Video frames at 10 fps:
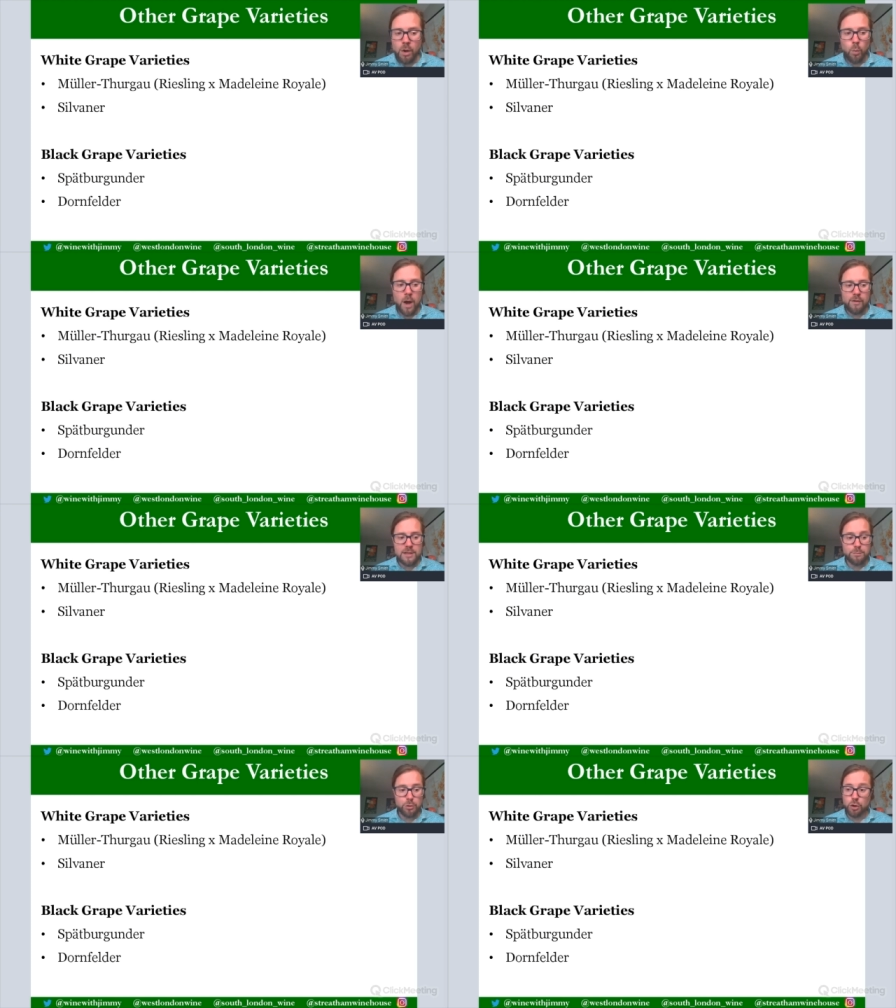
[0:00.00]
where
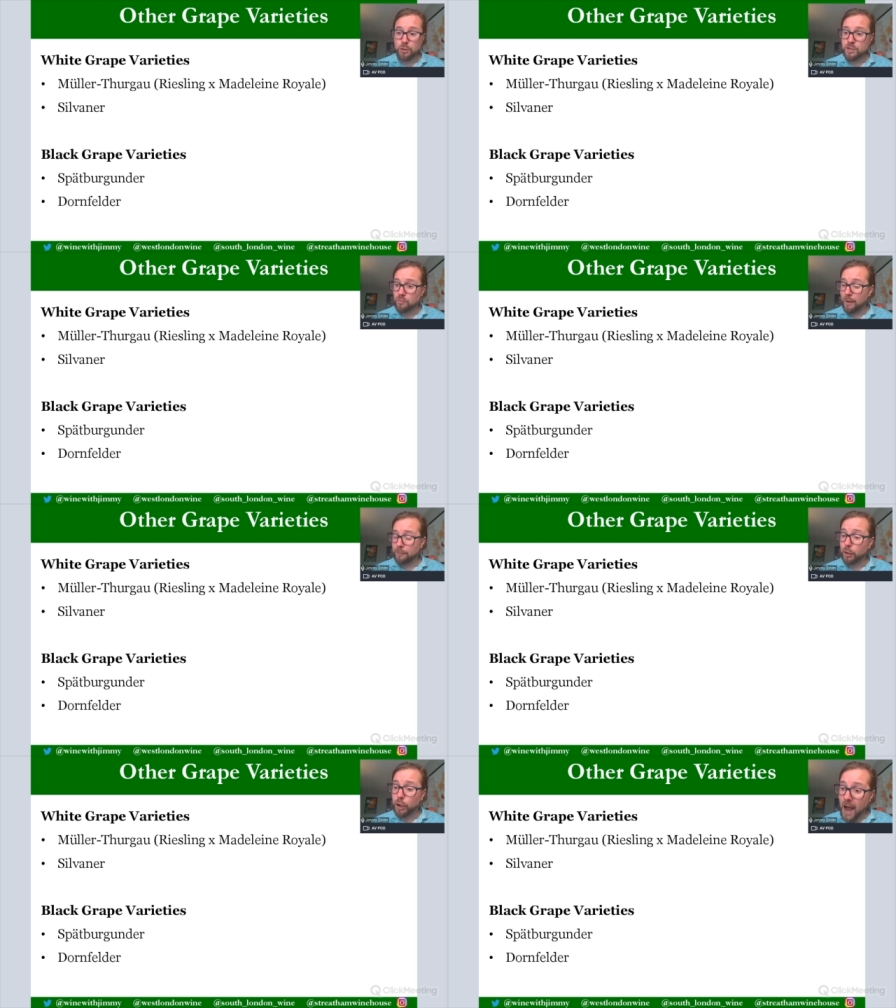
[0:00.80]
it's produced
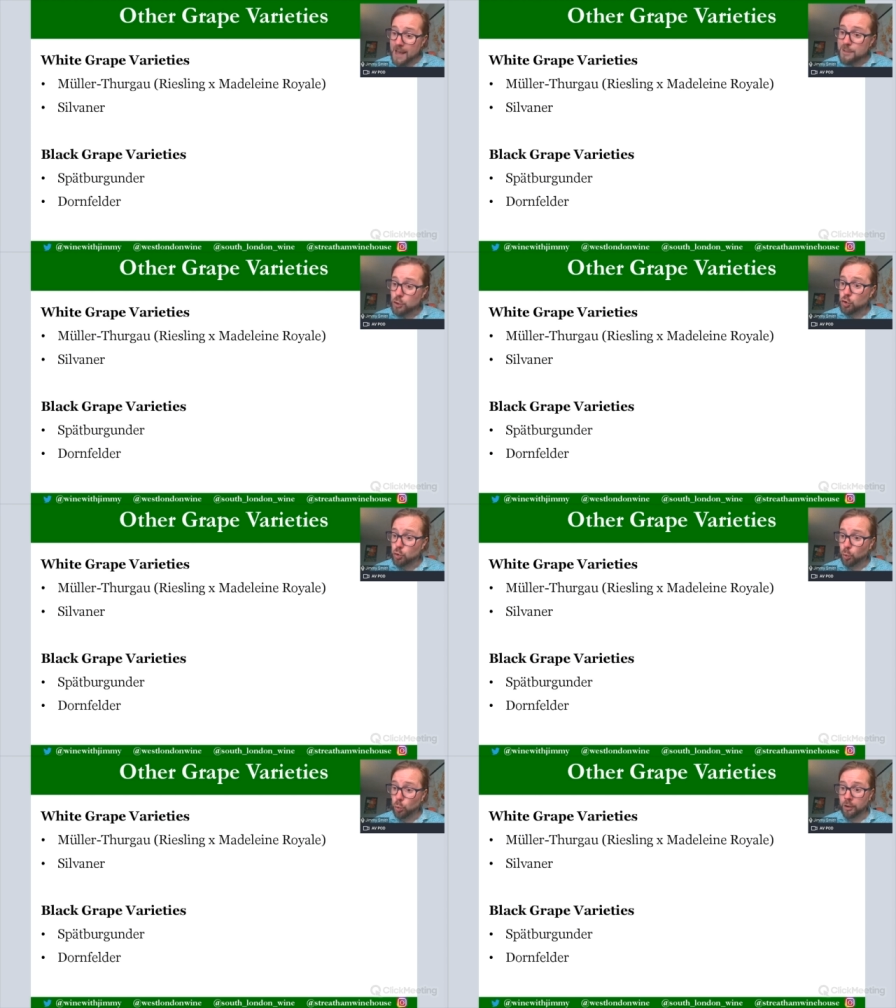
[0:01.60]
around the
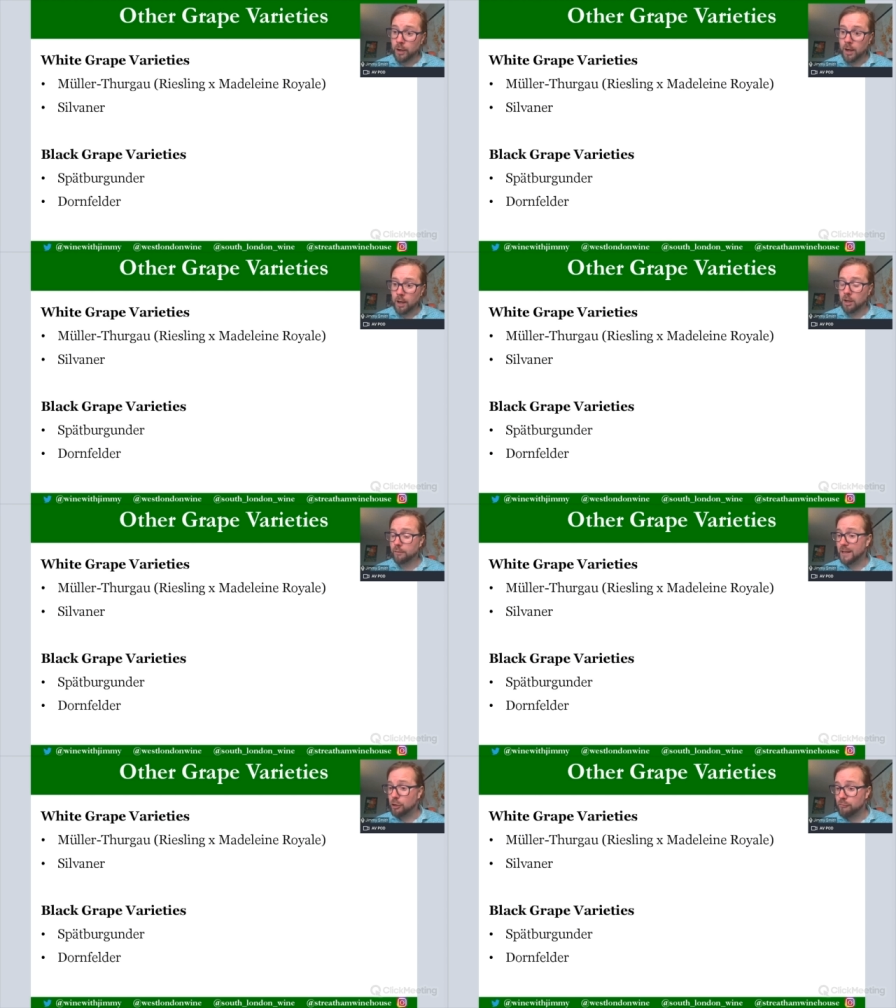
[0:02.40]
Kaiserstuhl on a
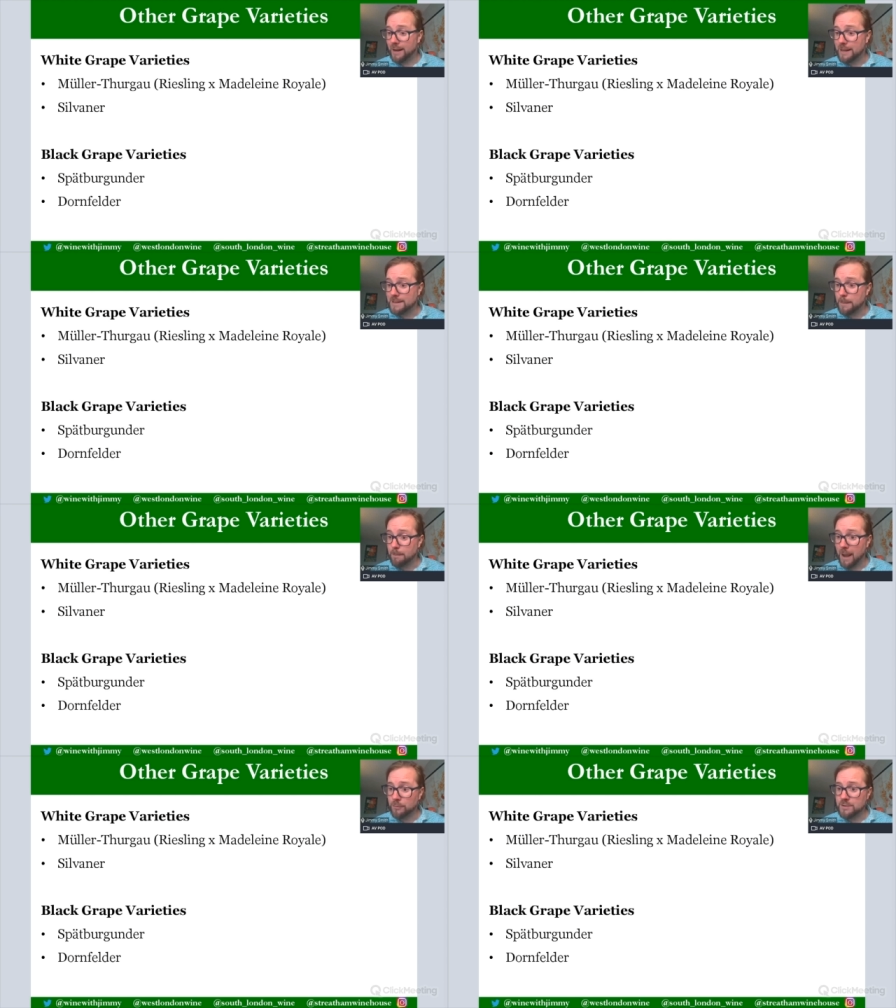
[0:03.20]
lovely granite
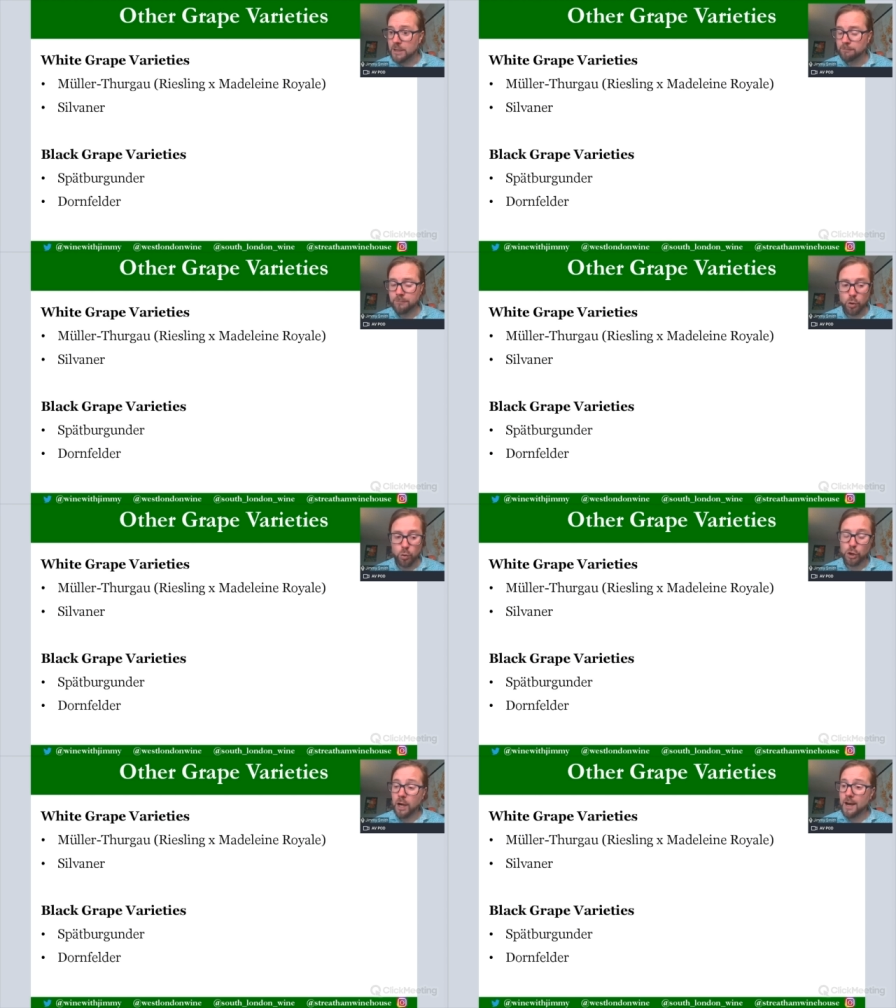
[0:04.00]
mountain
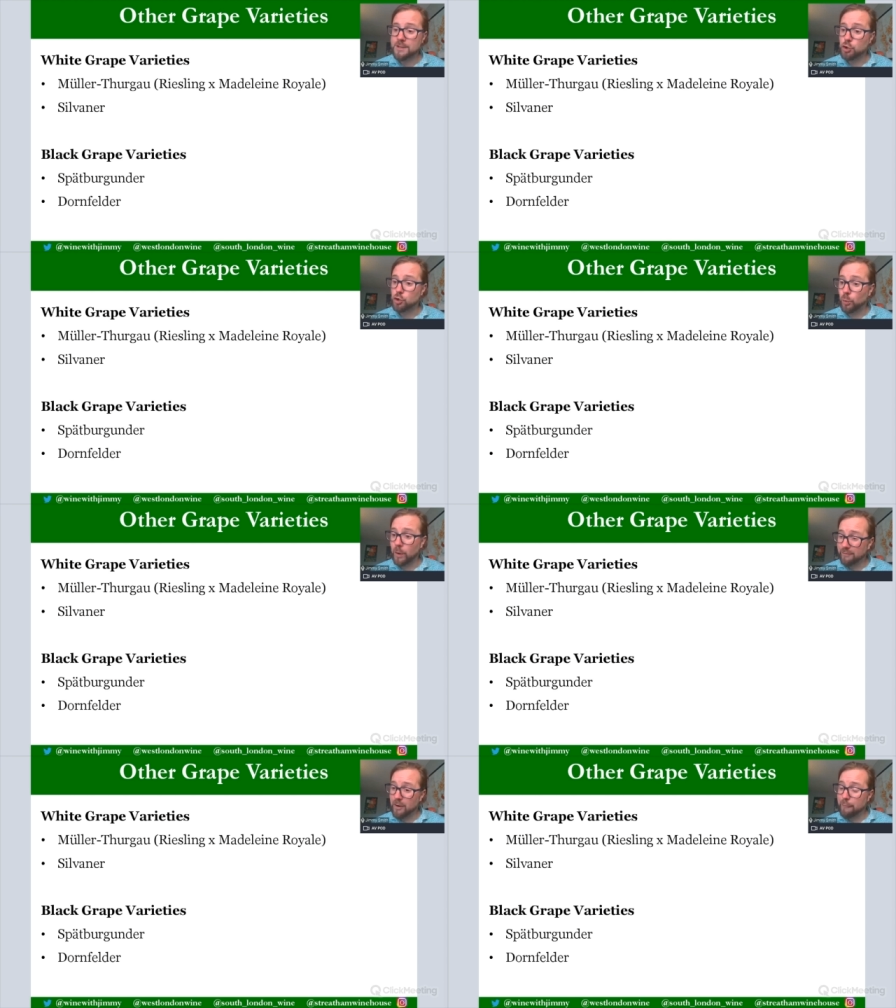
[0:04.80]
called the Kaiserstuhl
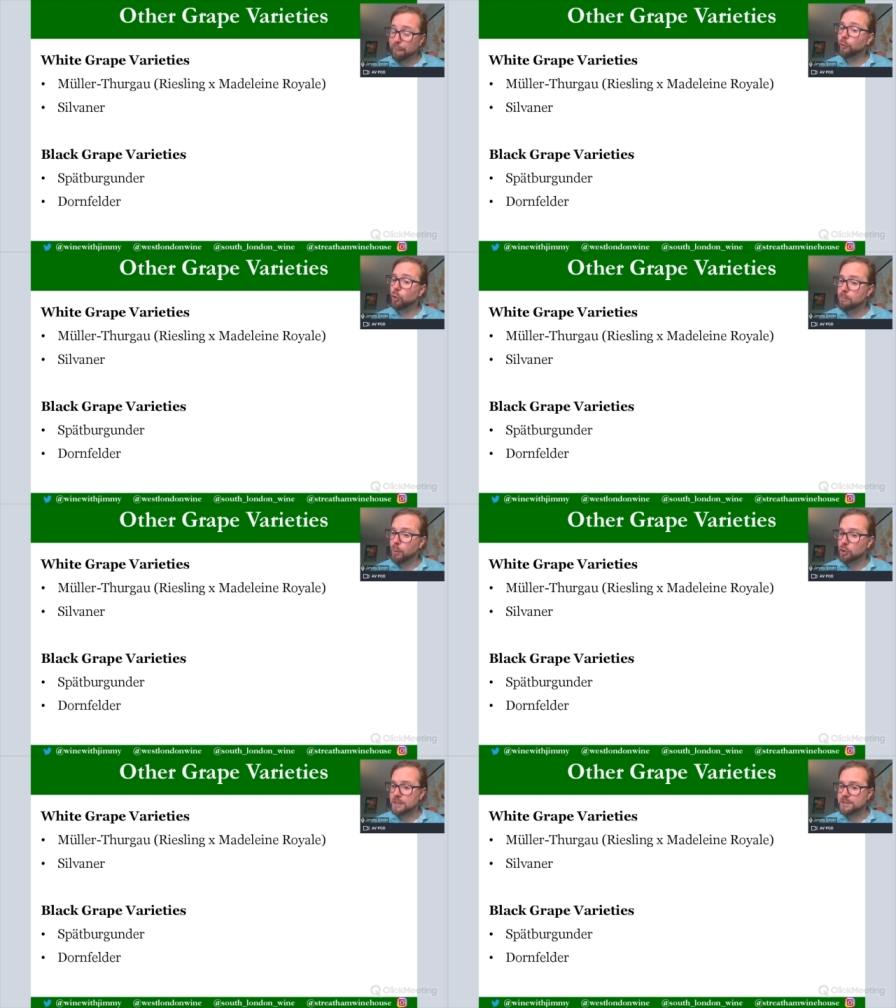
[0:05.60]
in very
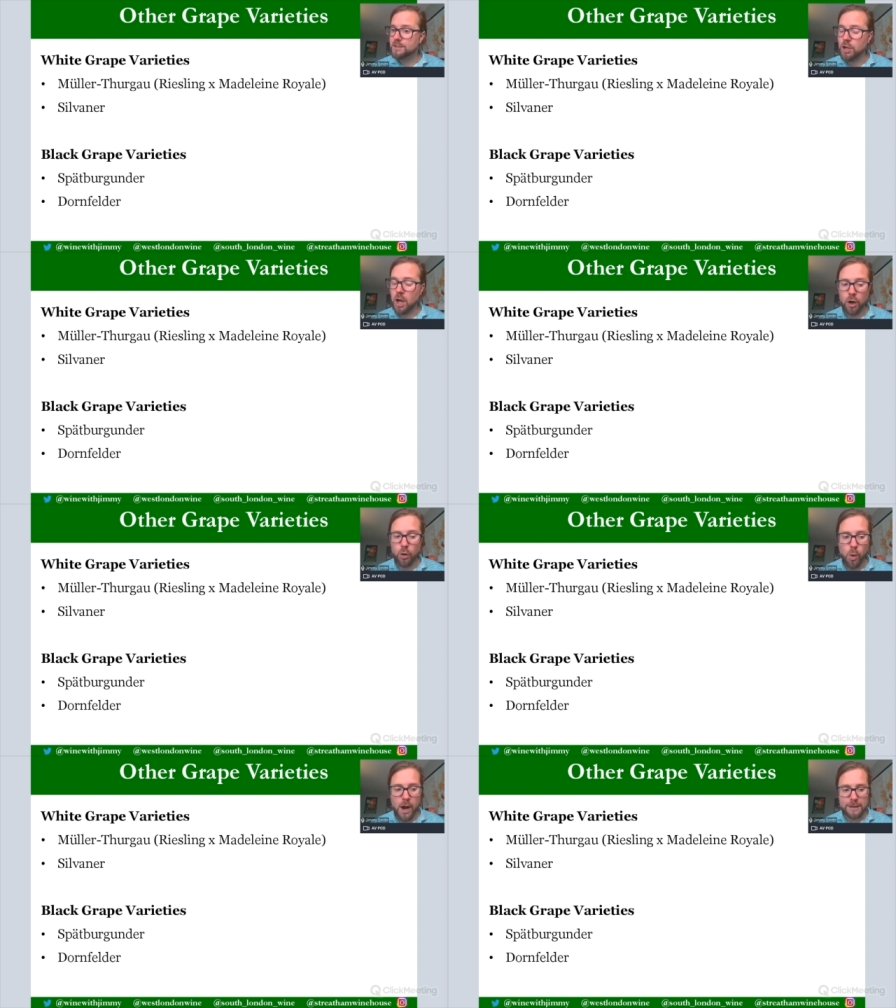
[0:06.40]
full-bodied
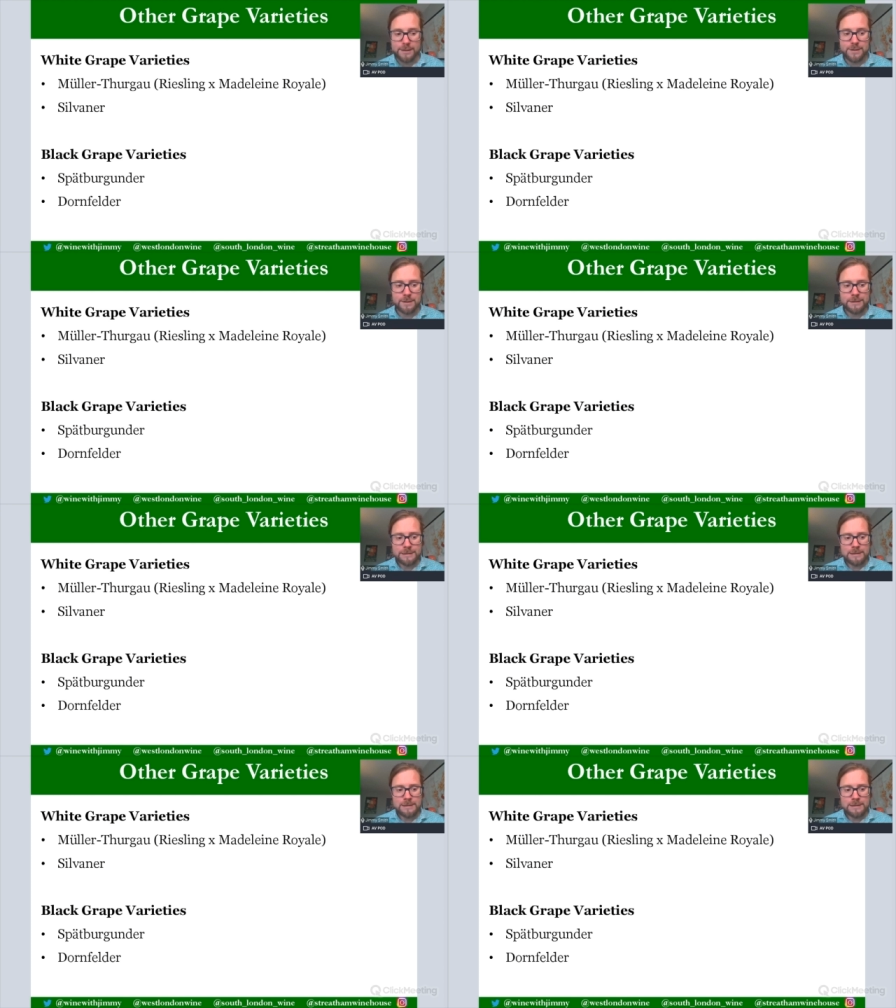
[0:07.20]
style wines.